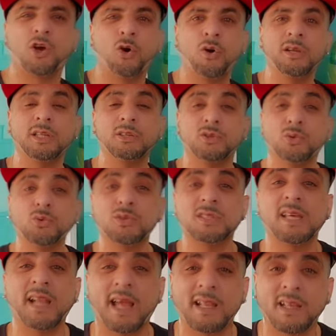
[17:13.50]
corny. Dude
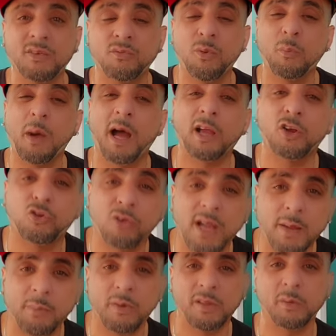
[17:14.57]
said I live with my
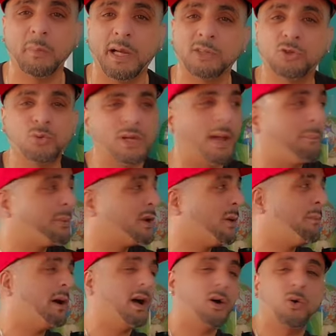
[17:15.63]
grandmother. My dude, I've been
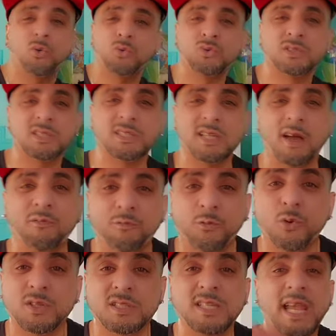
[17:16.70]
on my own since I'm
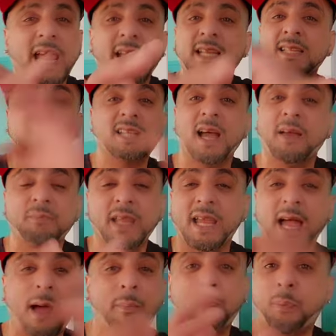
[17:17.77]
14. Anytime they
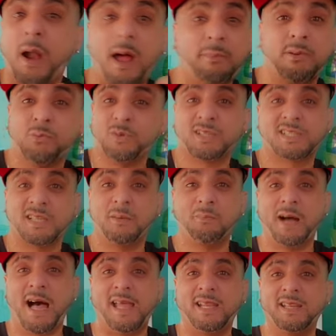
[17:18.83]
got a problem with
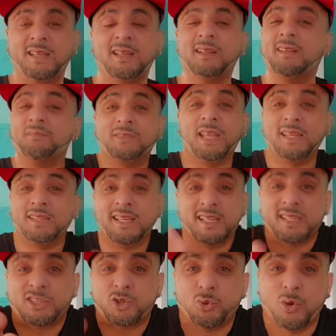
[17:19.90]
somebody, they did
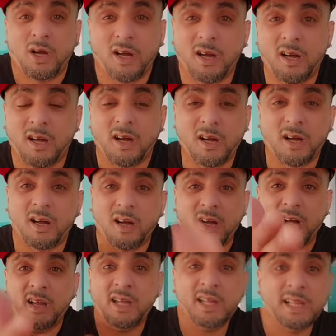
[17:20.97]
it
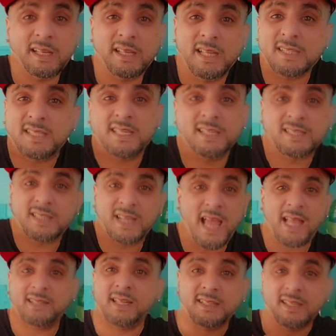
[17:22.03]
to, let's get to
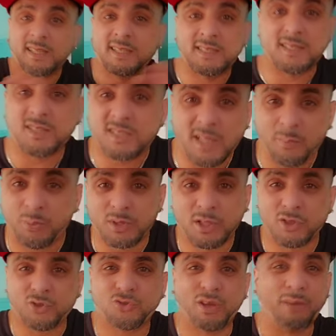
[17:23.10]
that. They did it to Zip with
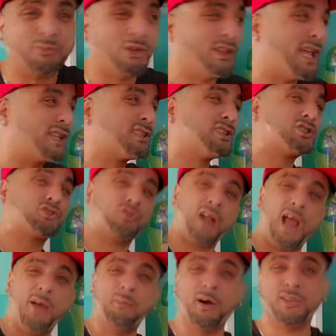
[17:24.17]
the Drip. Yo, that's his
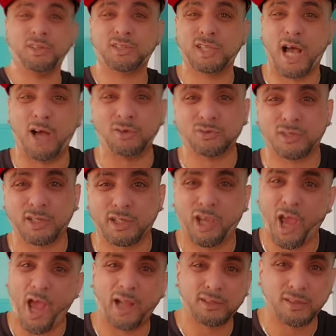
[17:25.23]
grandmother's house. The
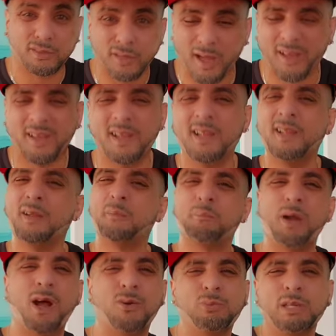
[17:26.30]
cat, the dip.
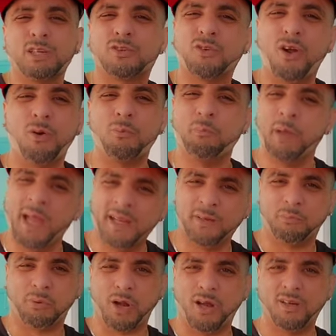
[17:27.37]
Bro, we grown
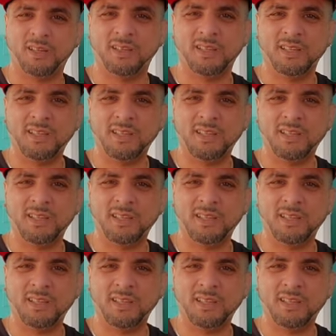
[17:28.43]
men, bro.